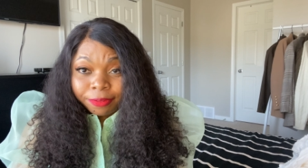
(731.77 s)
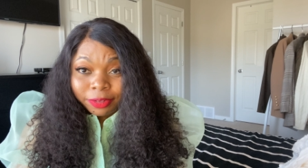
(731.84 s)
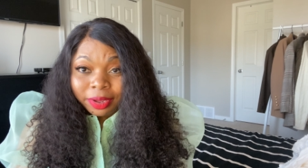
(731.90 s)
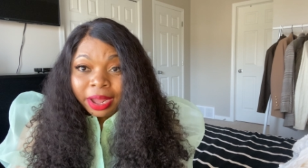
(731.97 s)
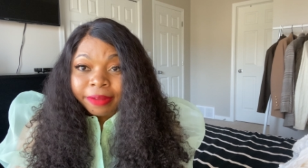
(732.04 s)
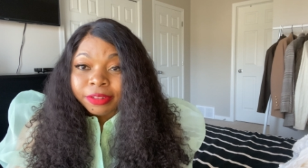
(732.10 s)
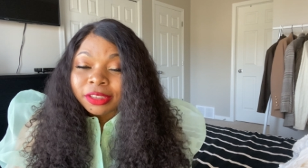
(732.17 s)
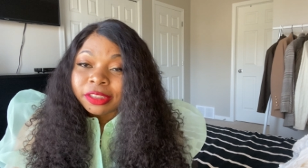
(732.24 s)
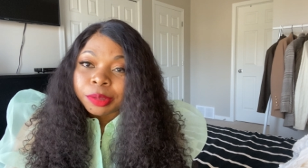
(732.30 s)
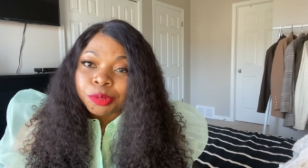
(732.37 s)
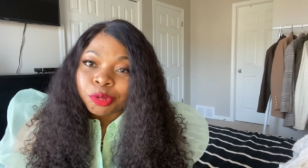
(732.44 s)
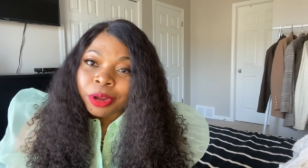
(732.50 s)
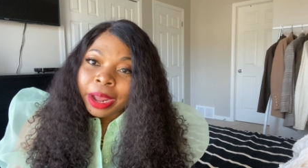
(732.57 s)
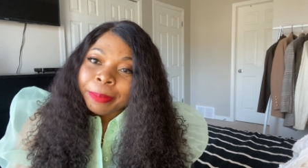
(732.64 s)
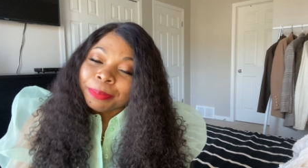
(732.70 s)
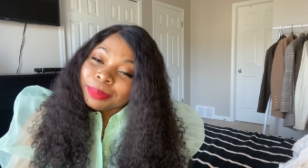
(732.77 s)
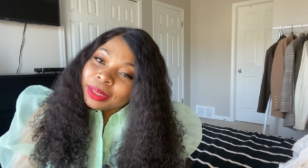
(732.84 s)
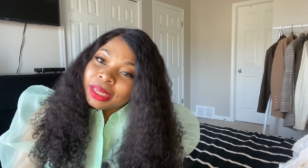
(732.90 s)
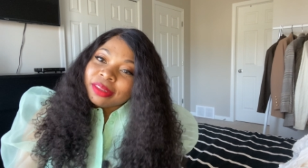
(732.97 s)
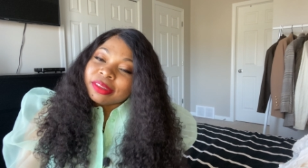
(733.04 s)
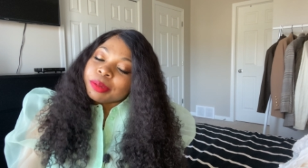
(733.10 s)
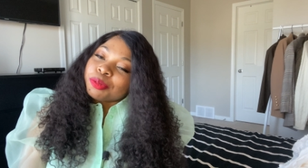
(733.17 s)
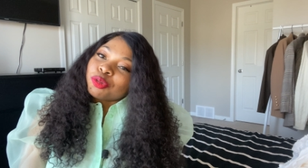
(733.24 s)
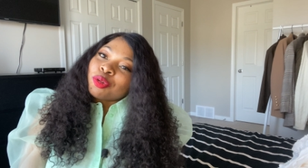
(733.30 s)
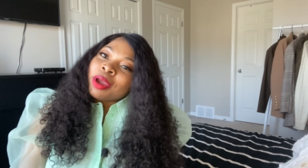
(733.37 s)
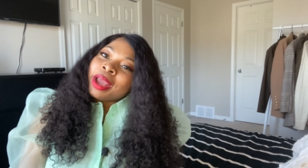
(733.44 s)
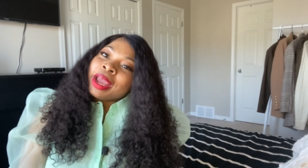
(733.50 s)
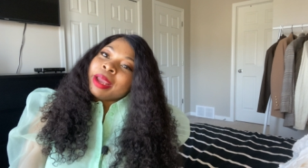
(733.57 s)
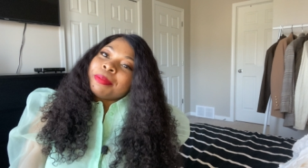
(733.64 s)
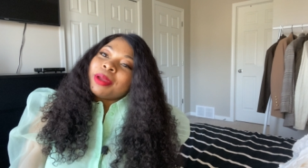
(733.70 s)
If you haven't subscribed, please
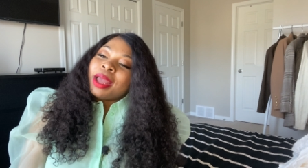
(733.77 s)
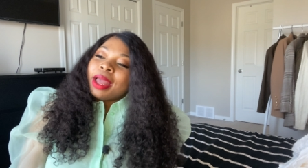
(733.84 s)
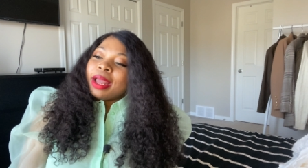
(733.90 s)
subscribe.